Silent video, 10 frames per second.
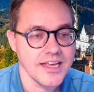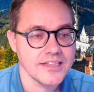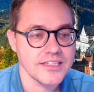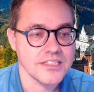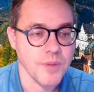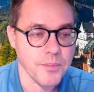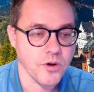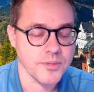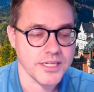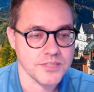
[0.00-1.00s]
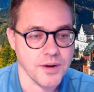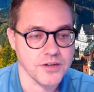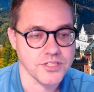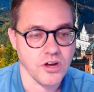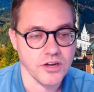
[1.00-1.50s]
since my permit
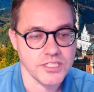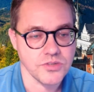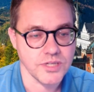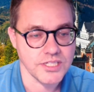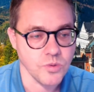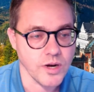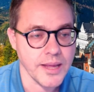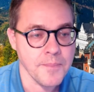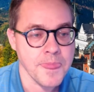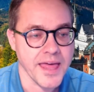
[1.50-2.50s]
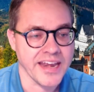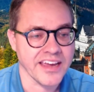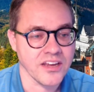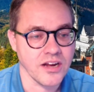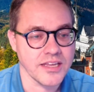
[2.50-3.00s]
expires in August twenty twenty and I
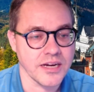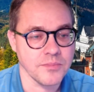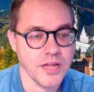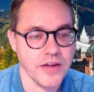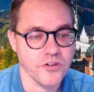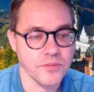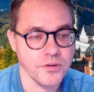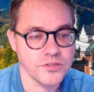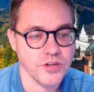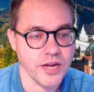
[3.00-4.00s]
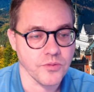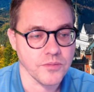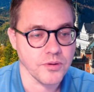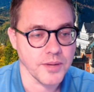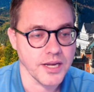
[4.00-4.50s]
cannot yet apply for a postgrad
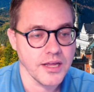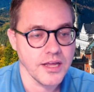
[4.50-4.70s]
work permit?